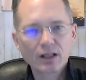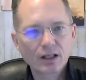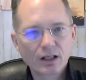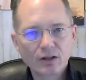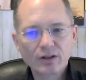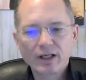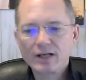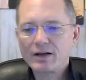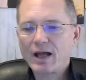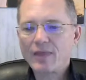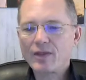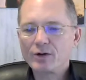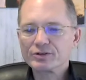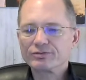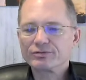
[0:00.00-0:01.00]
Okay, and
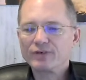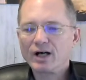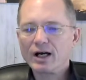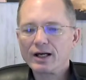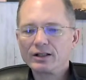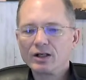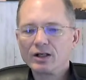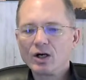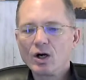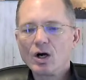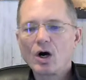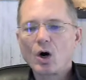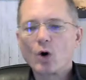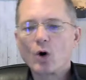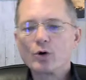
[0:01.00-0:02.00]
those are fine.
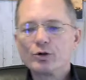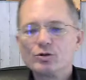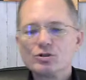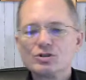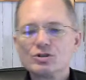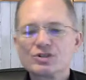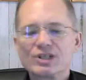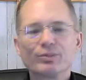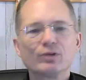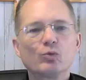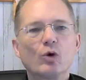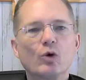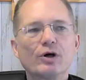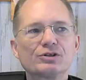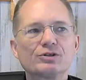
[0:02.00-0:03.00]
Or do you simply
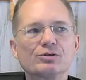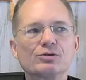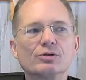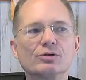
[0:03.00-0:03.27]
want to,